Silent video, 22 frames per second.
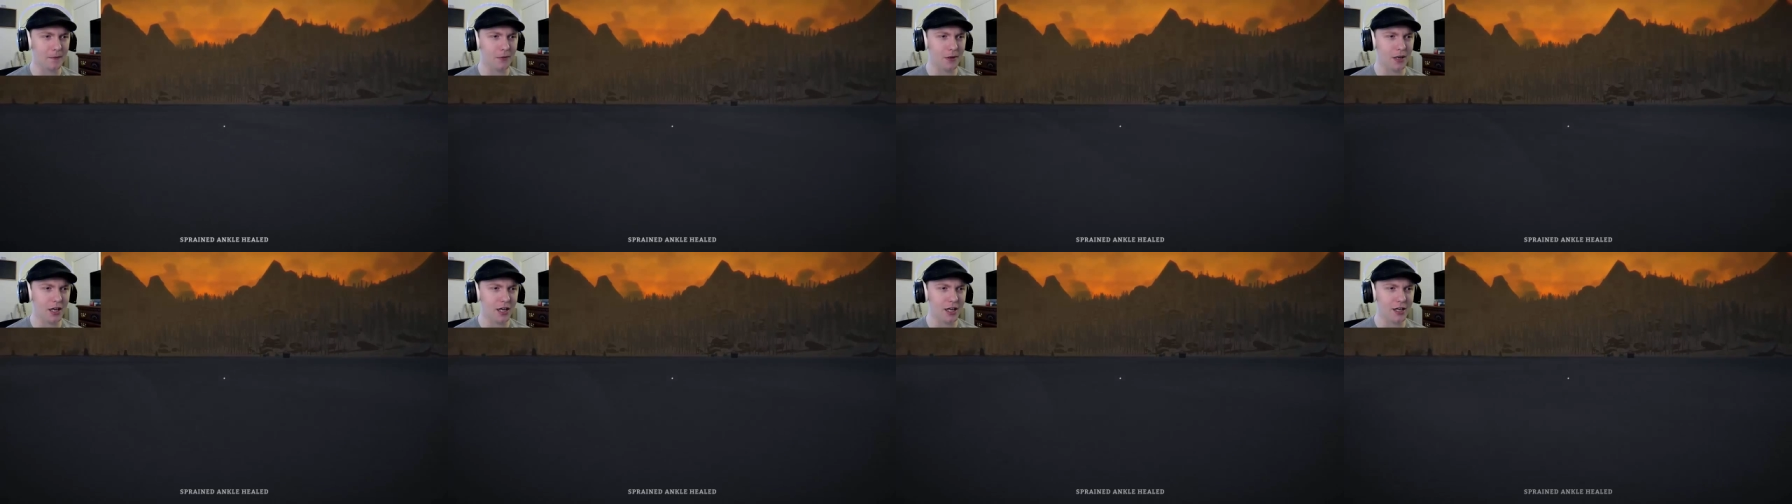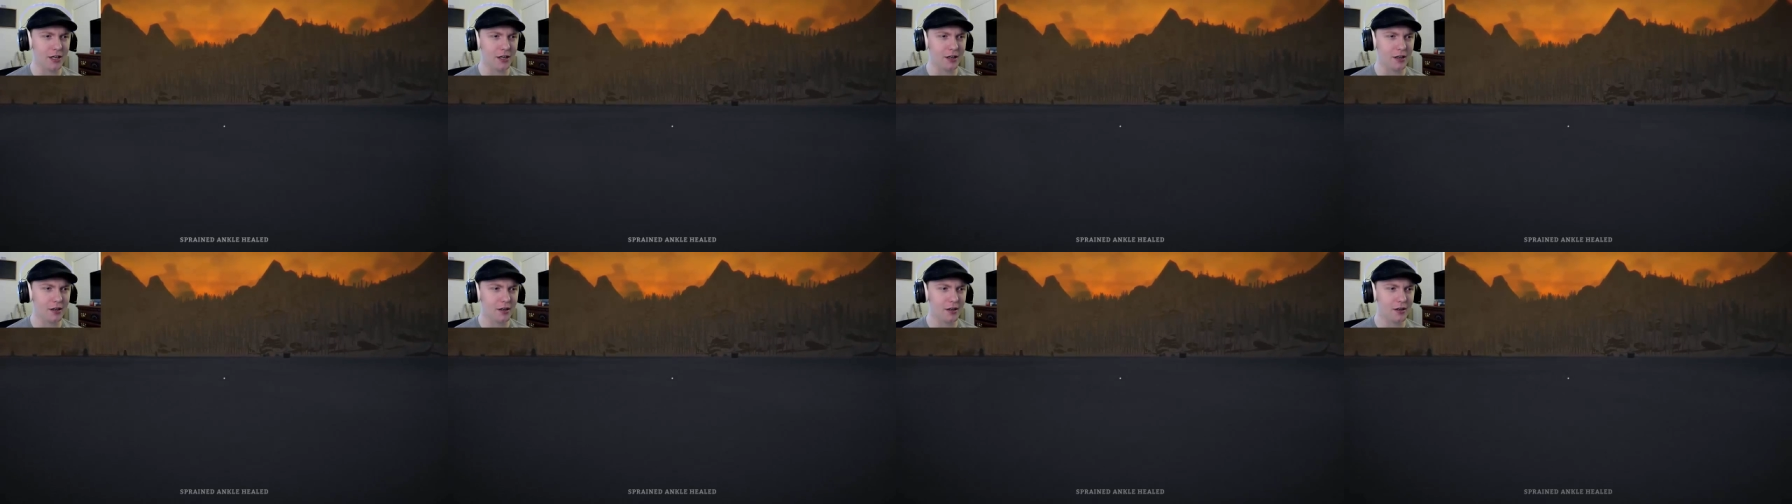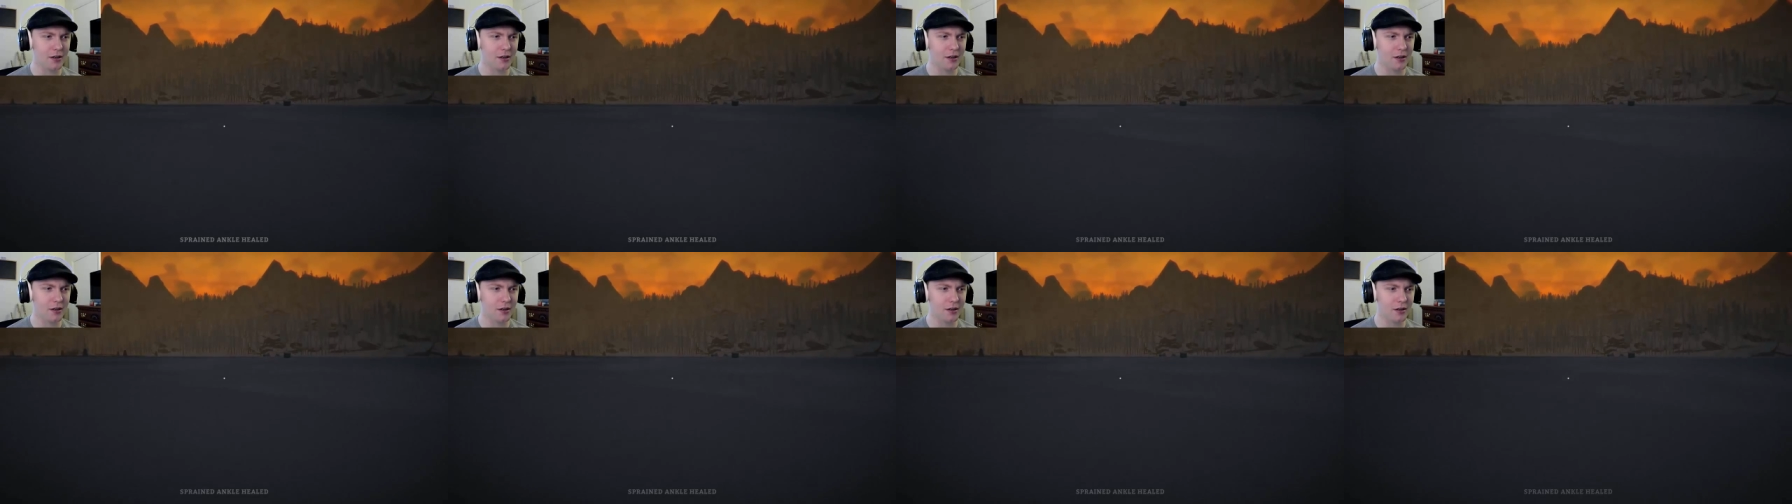run.
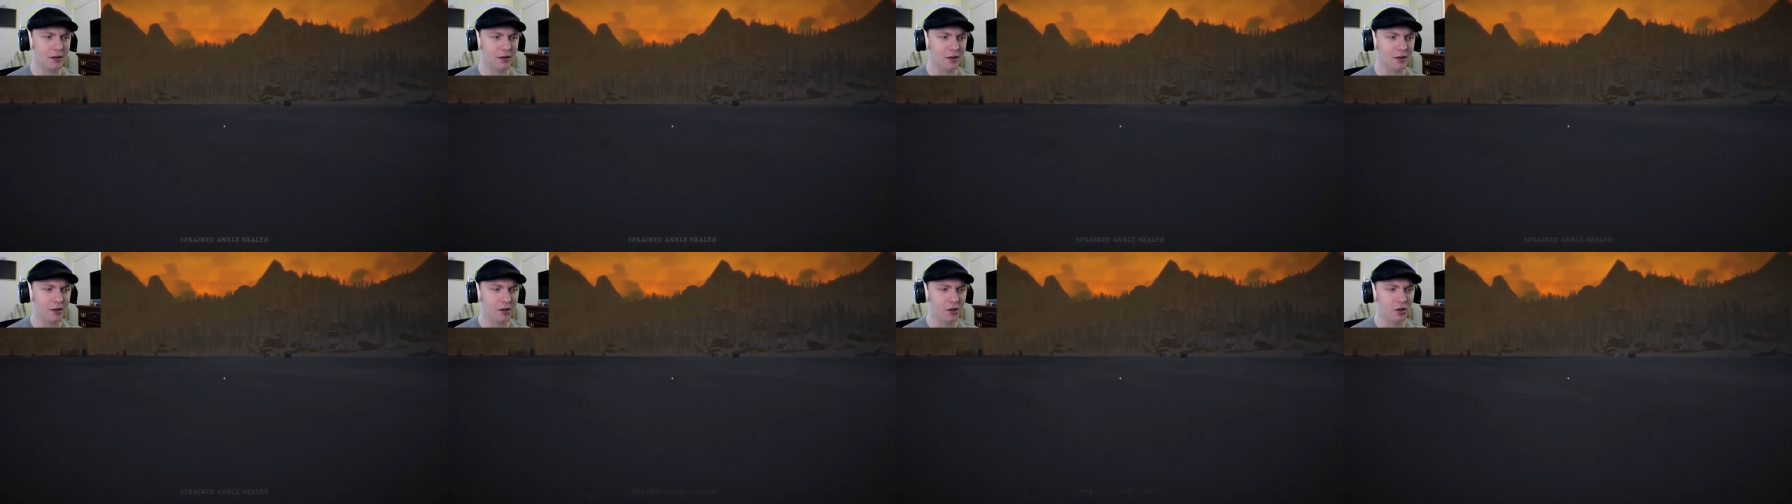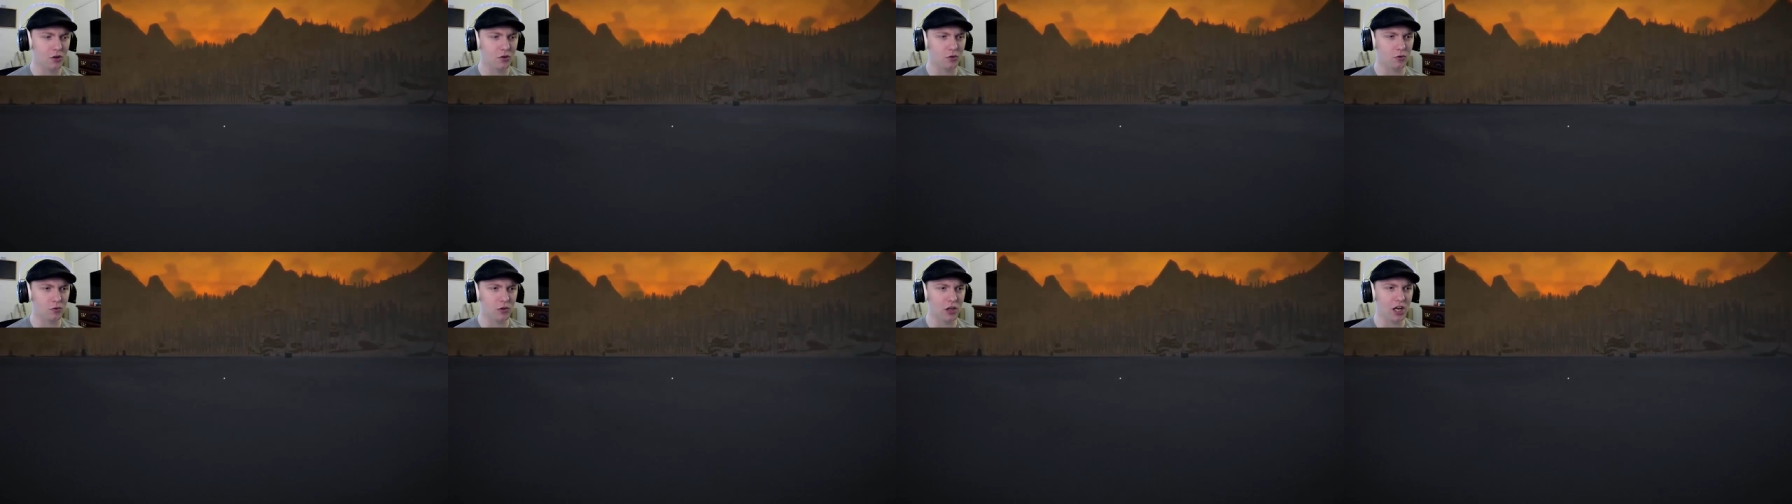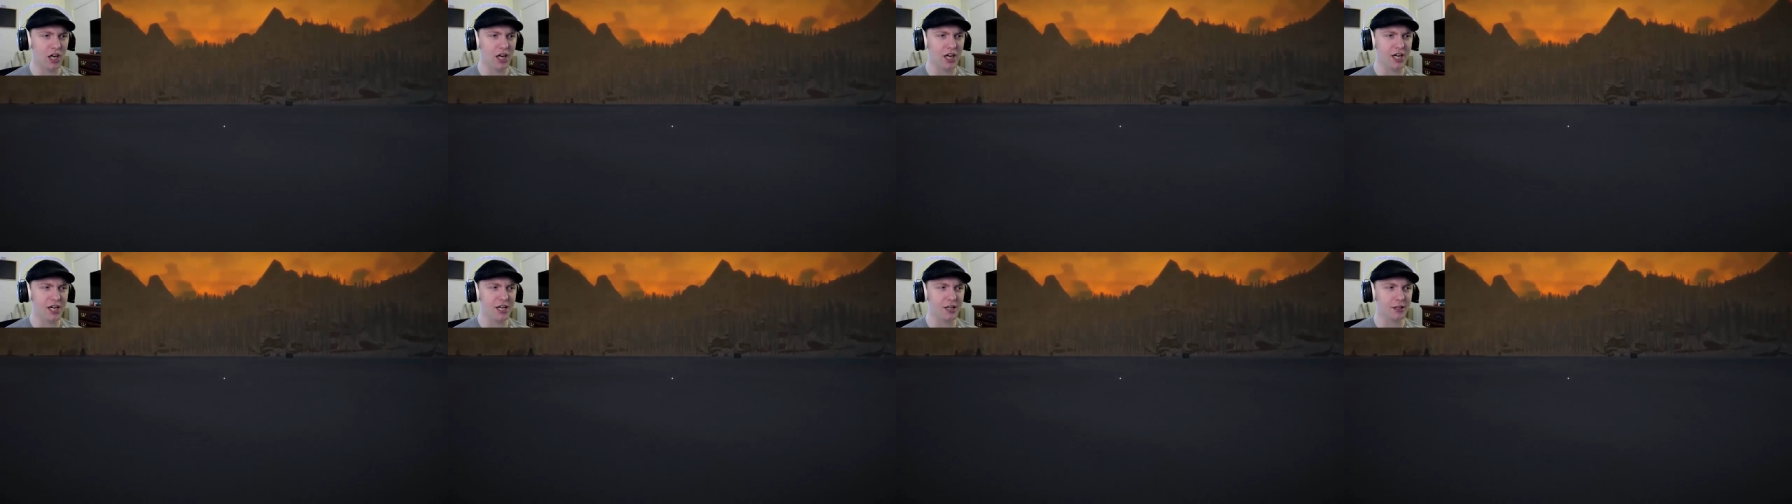
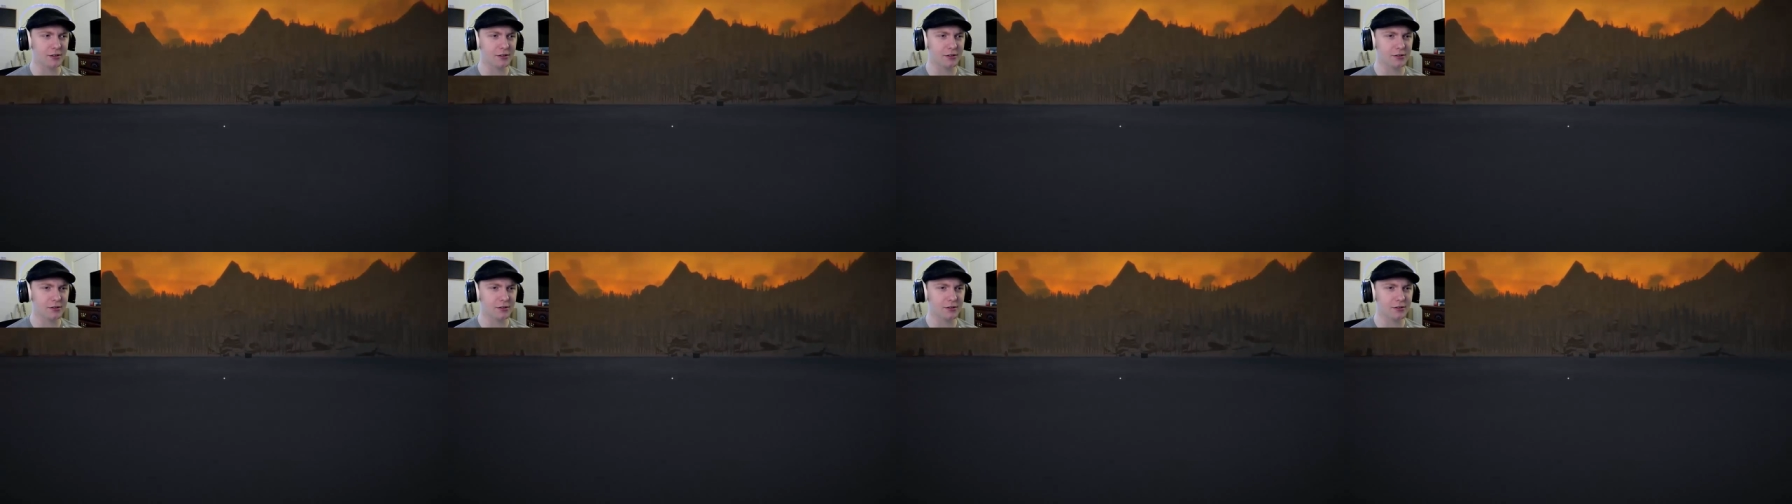Run.